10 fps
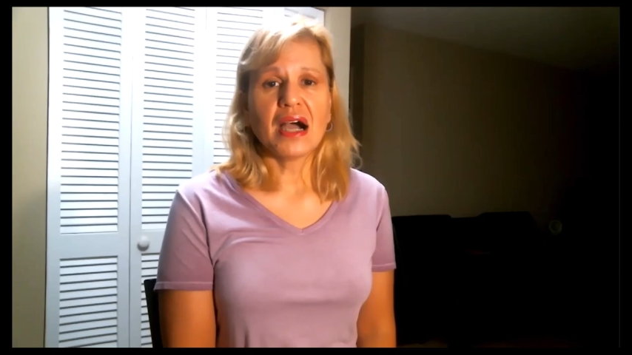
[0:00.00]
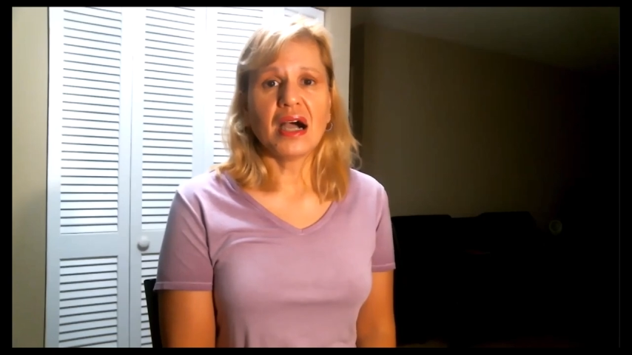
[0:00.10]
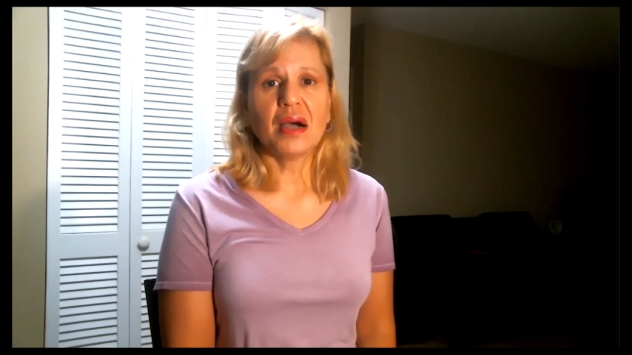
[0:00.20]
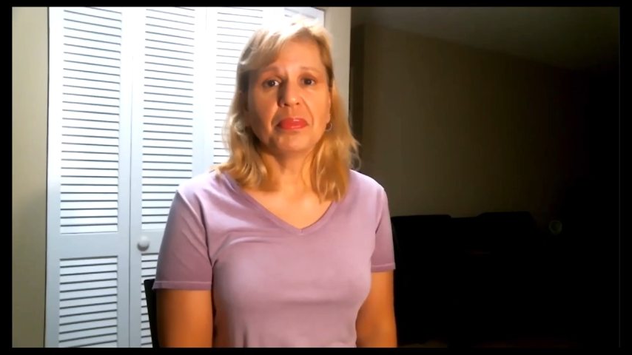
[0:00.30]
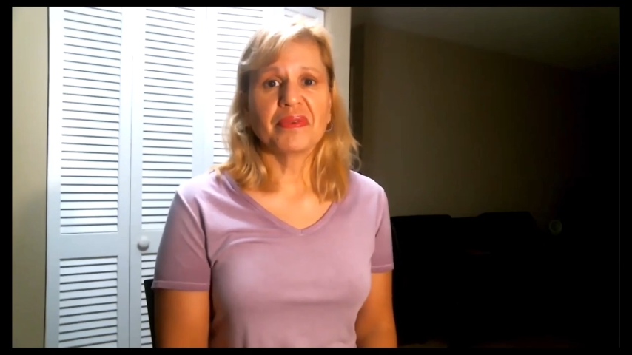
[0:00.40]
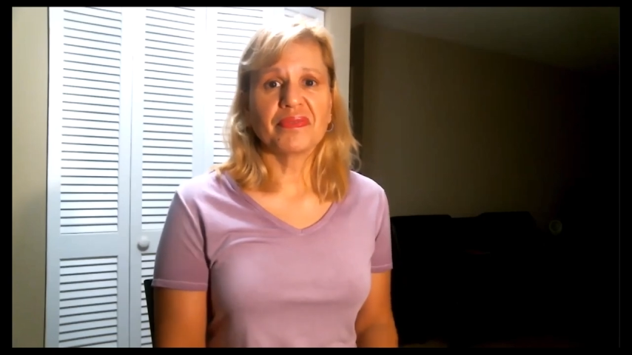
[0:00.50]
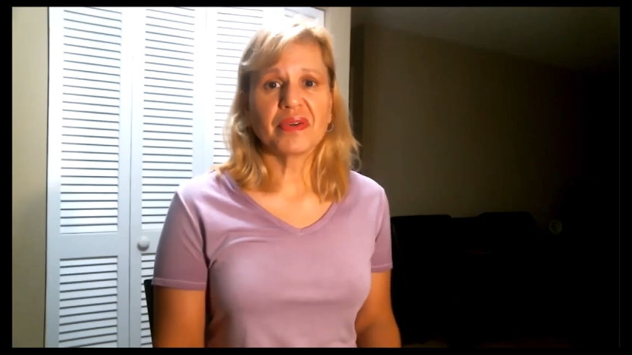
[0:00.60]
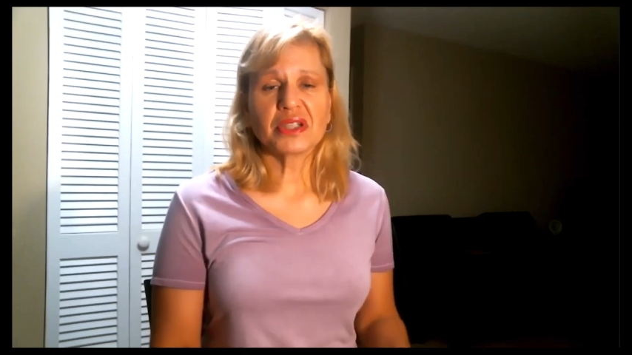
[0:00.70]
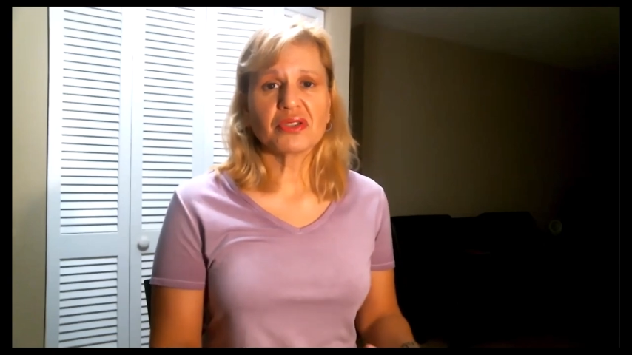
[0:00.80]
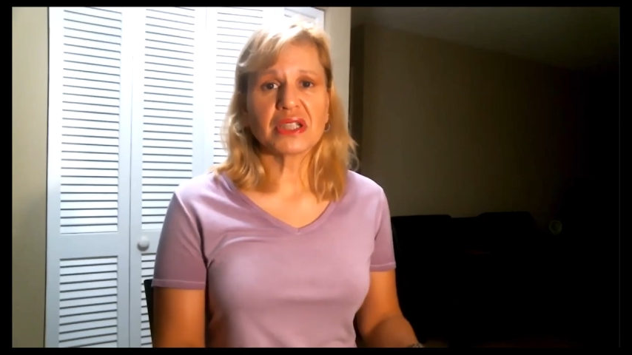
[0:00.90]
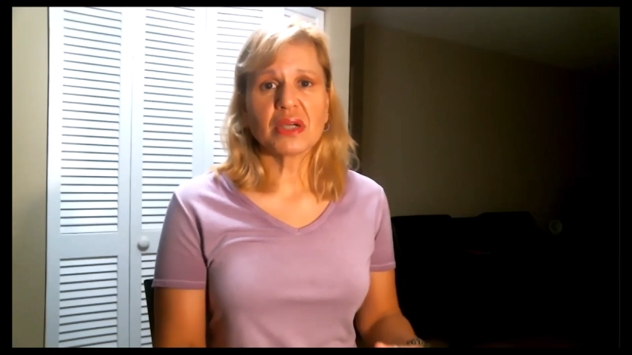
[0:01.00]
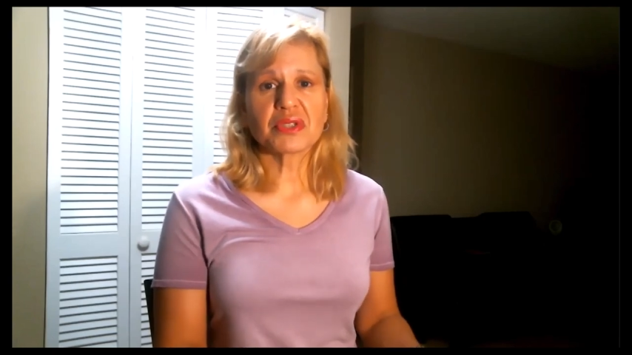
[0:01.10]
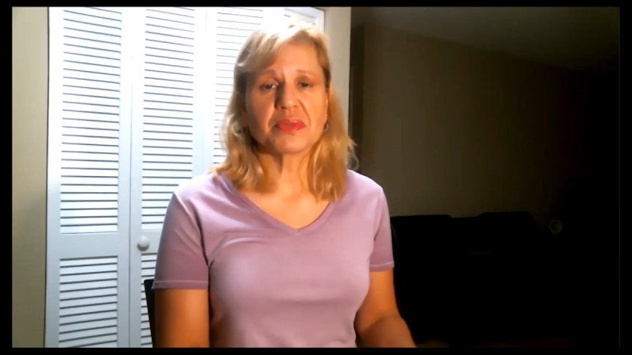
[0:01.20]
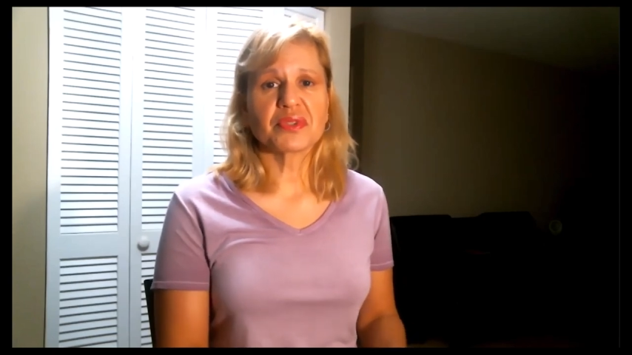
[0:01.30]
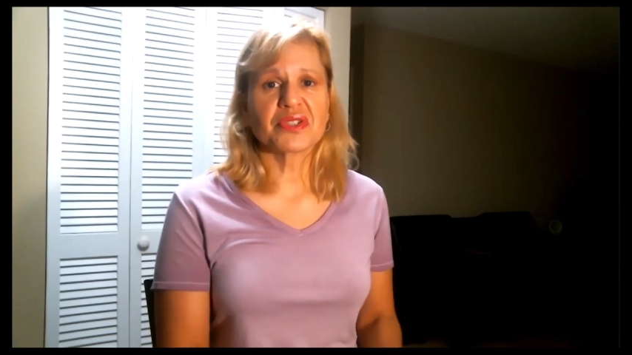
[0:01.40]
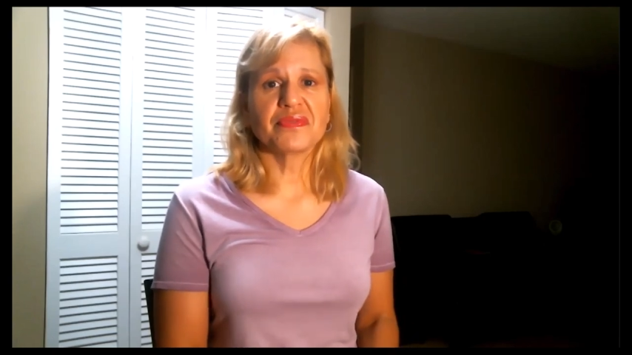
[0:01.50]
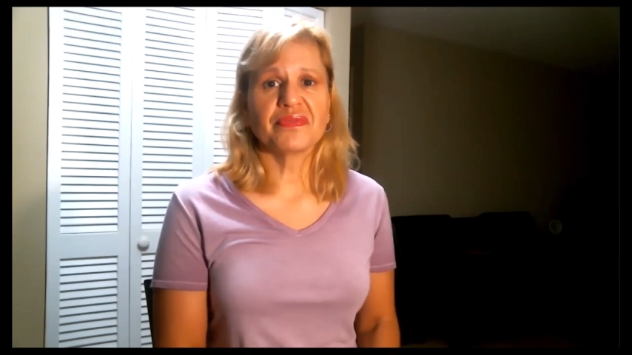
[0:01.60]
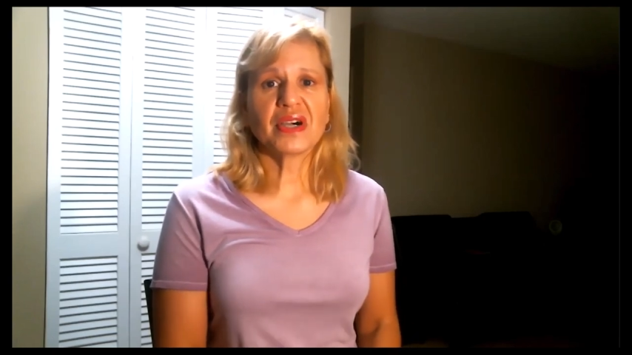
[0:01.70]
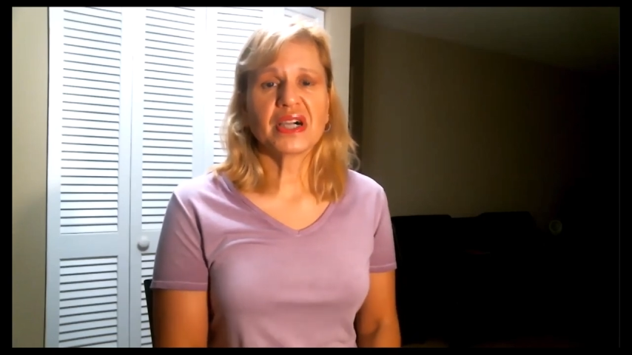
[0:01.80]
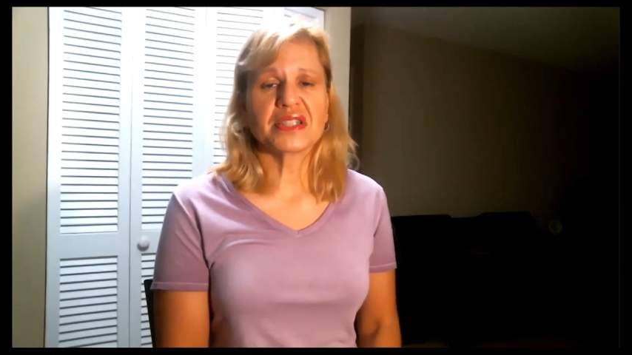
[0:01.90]
but finally I was able to
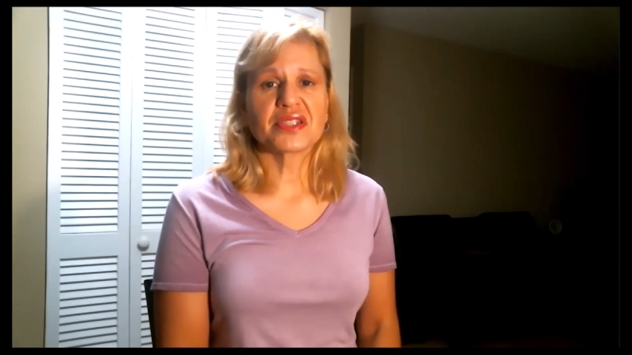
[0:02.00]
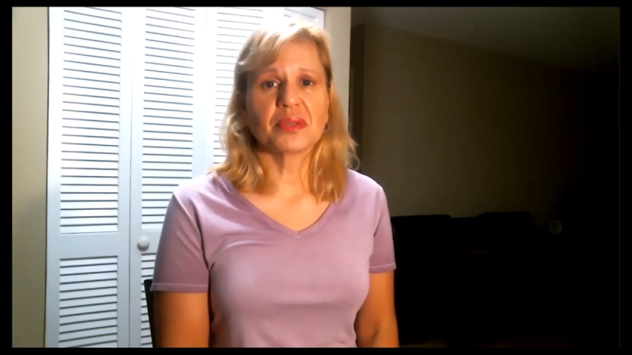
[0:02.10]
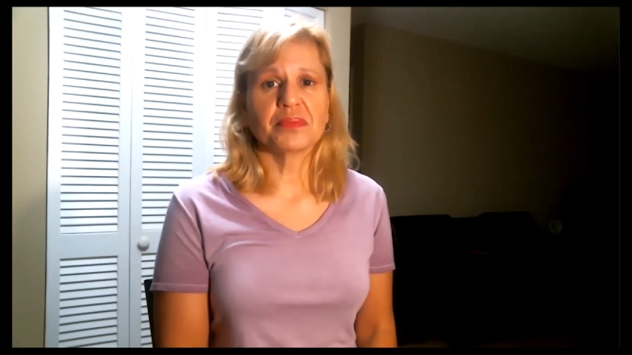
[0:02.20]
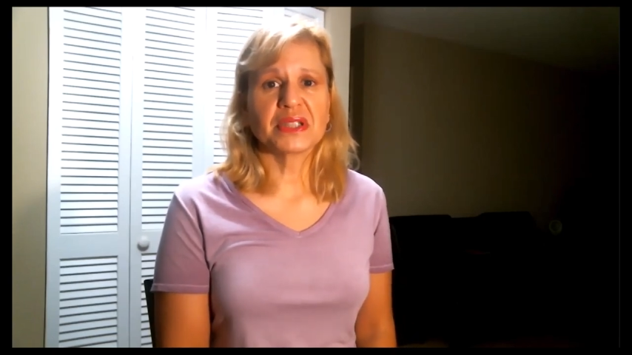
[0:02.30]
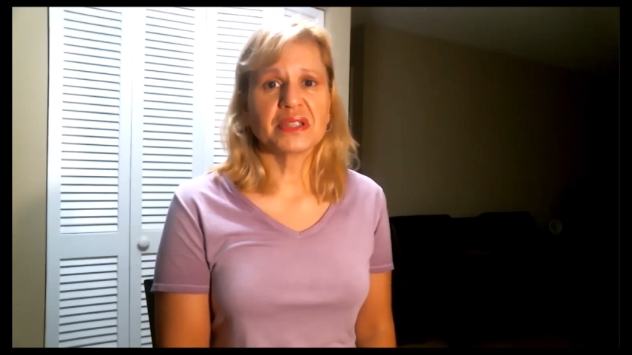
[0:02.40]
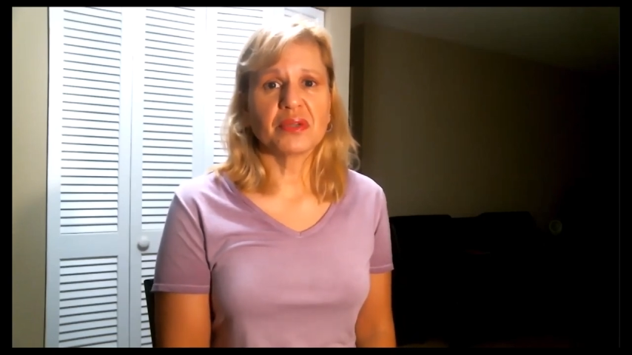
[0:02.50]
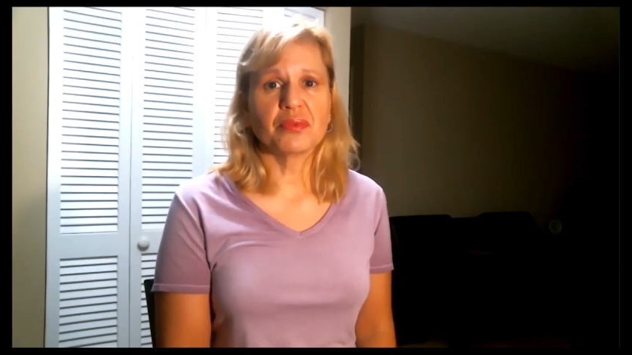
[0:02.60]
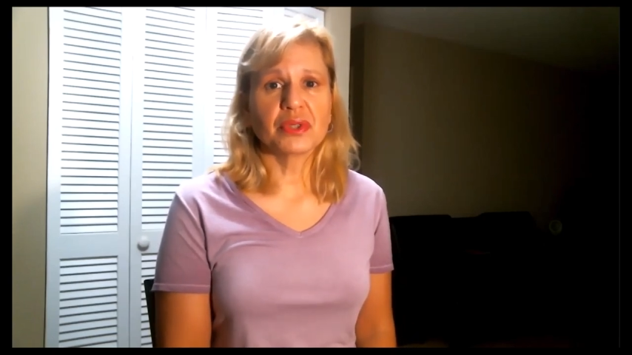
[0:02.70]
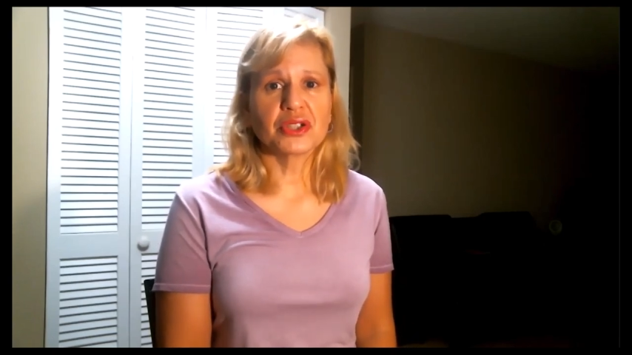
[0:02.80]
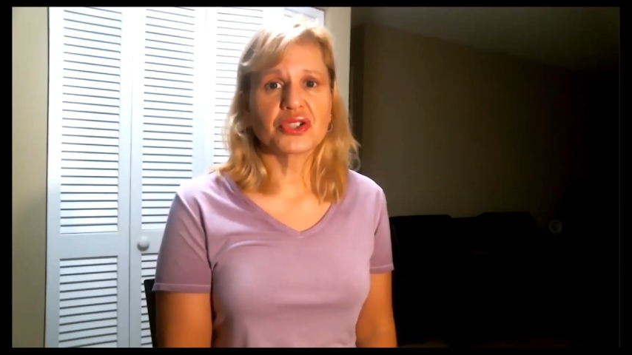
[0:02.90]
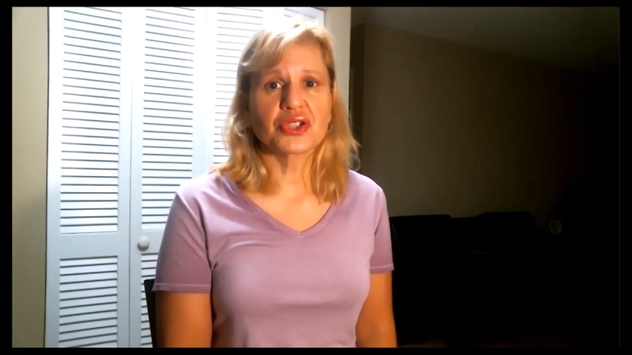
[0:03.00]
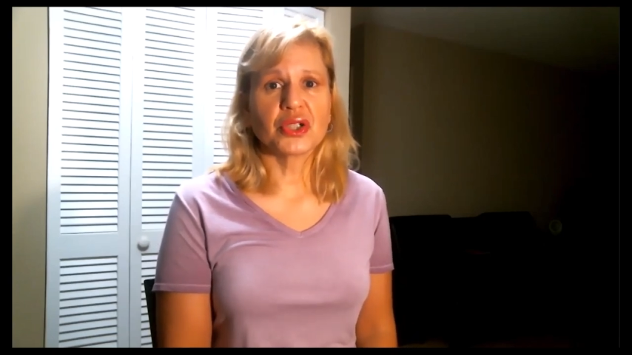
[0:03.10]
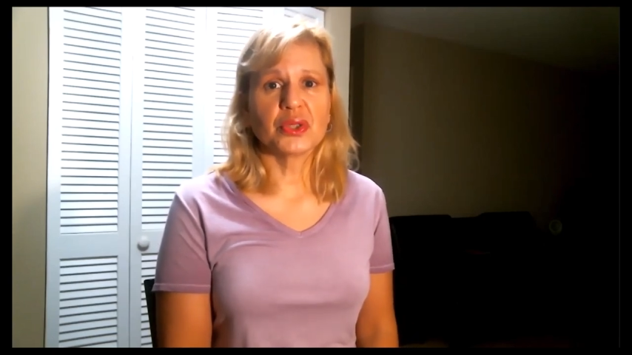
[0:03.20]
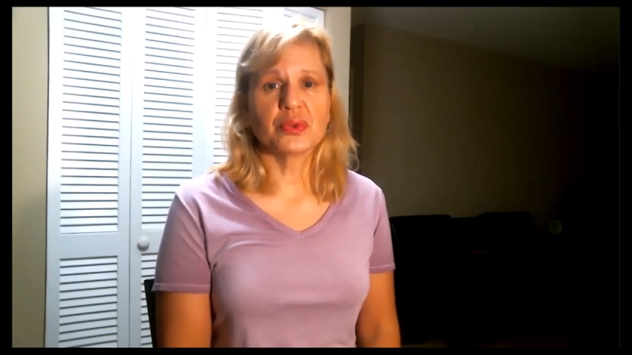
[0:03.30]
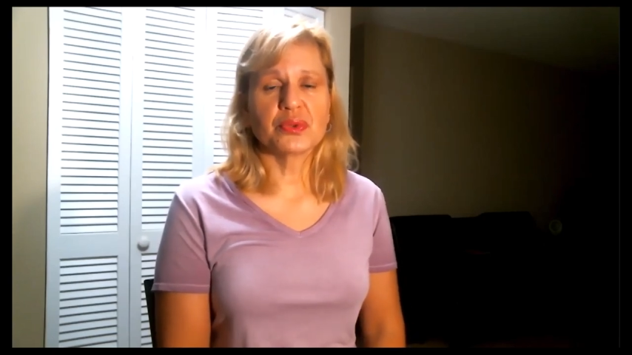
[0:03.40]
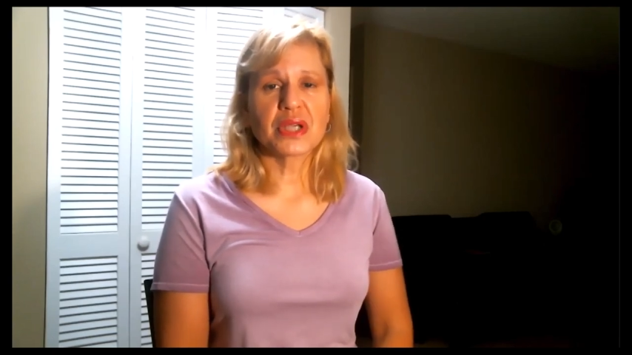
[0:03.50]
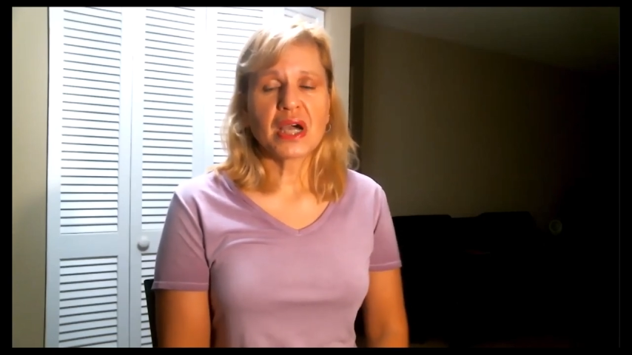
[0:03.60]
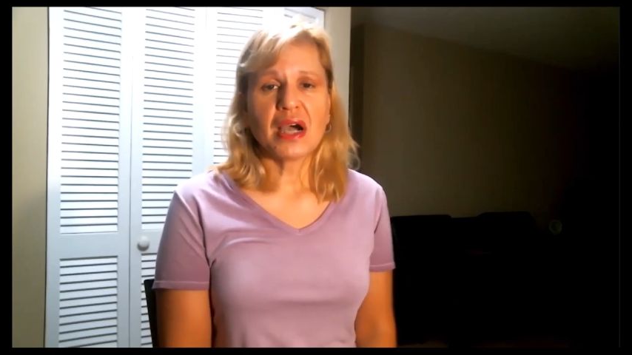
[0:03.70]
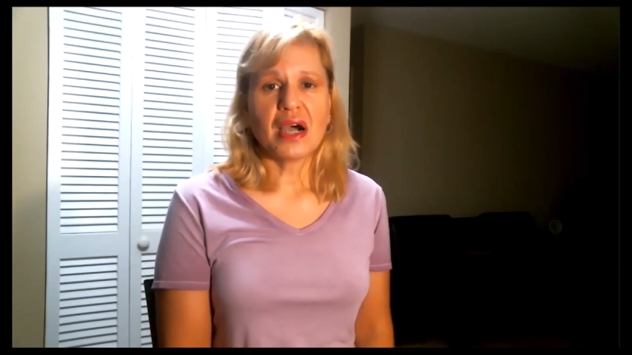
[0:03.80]
find something that really shows